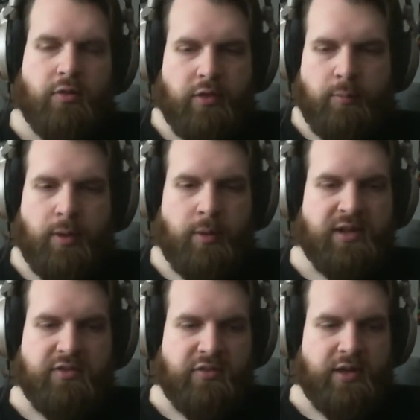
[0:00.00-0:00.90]
then maybe
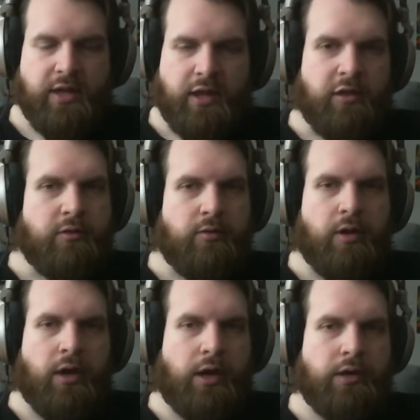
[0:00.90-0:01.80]
it's like
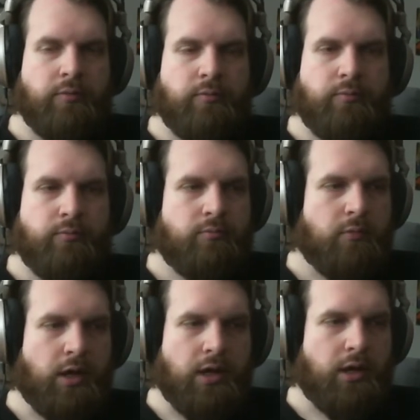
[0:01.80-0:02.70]

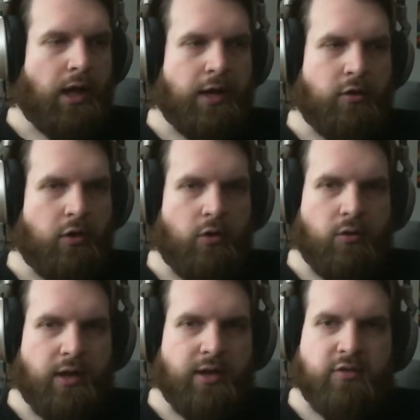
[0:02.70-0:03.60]
I don't know,
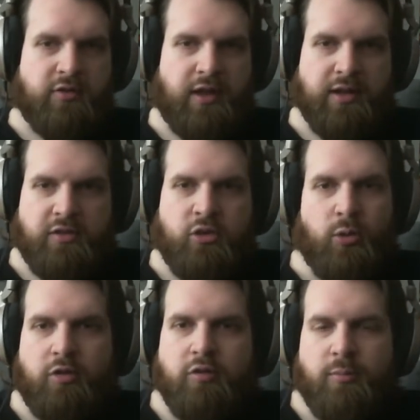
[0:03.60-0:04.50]
like say a
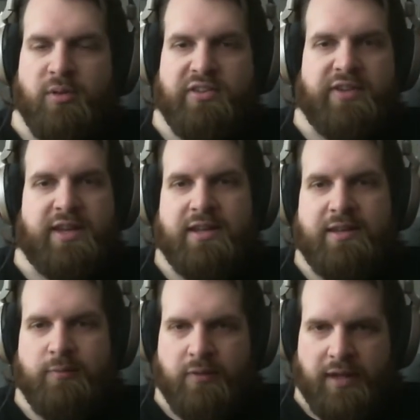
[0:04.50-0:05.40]
200
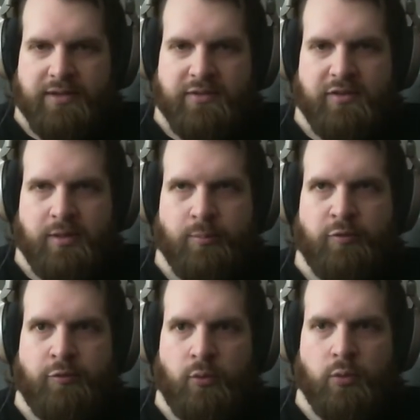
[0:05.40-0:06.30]
millisecond latency
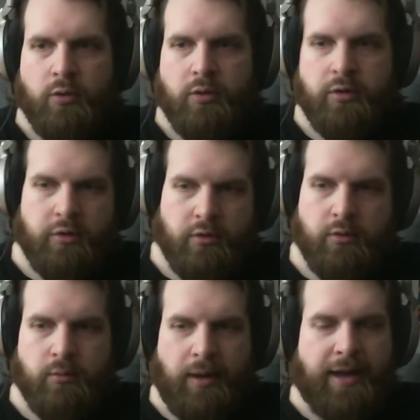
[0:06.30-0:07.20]
before
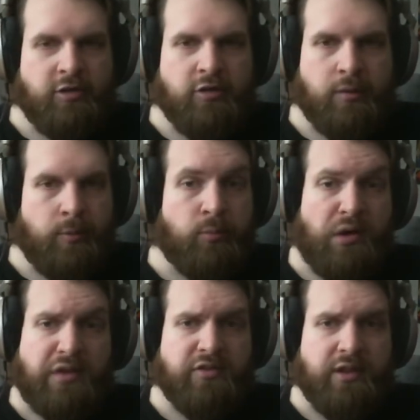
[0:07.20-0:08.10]
your action can be
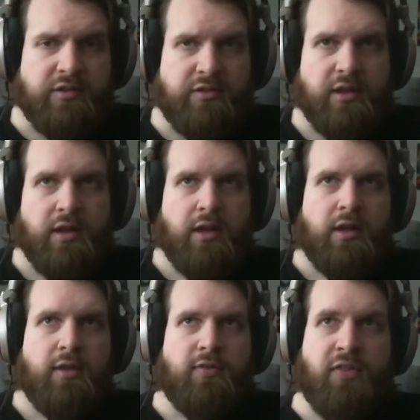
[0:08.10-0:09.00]
processed,
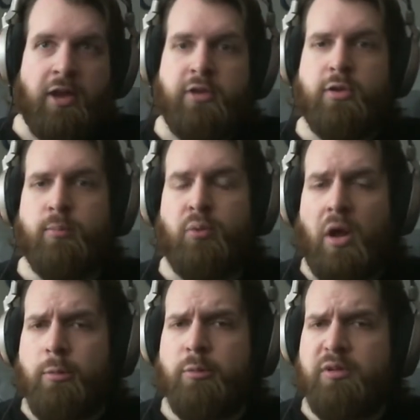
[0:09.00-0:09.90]
then you could
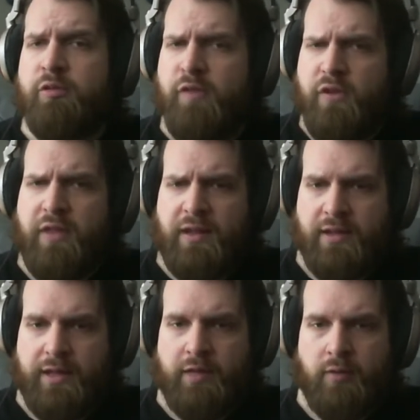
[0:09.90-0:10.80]
probably feel that
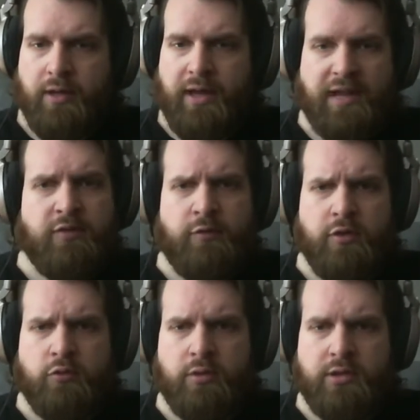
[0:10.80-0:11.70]
lag, right? And it
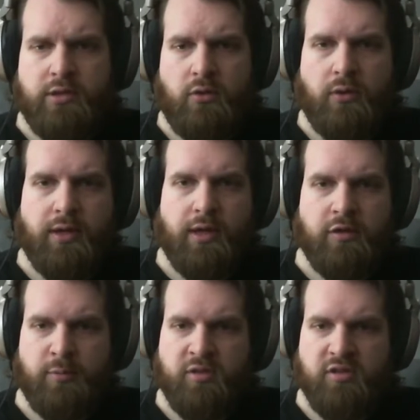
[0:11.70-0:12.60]
feels really annoying,
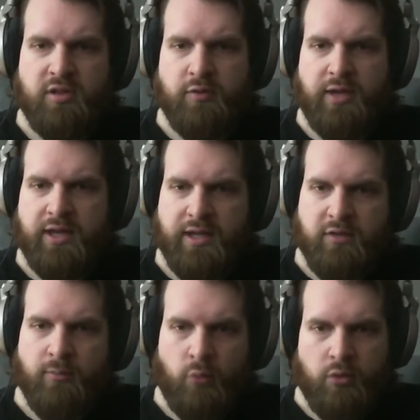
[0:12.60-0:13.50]
especially if you're getting
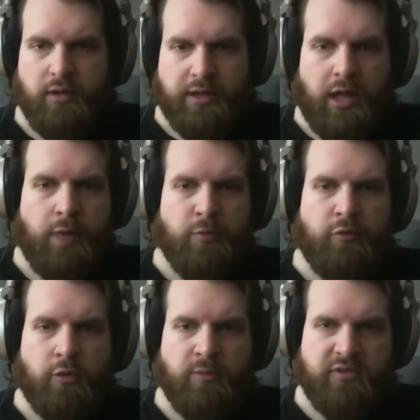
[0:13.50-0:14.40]
into more like high
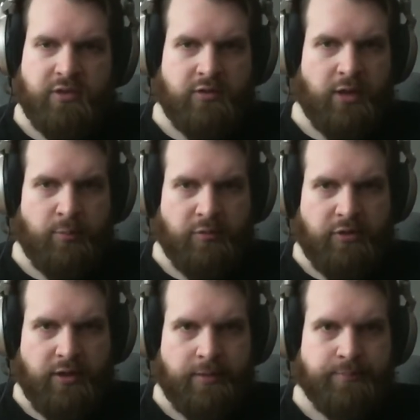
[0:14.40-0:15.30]
performance type of
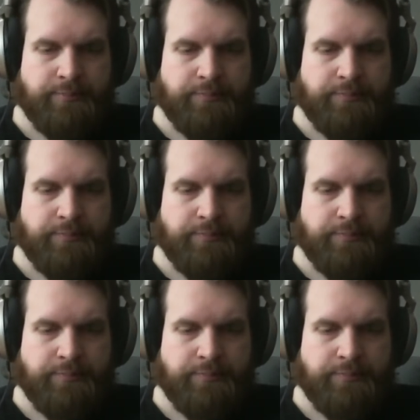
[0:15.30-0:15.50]
thing.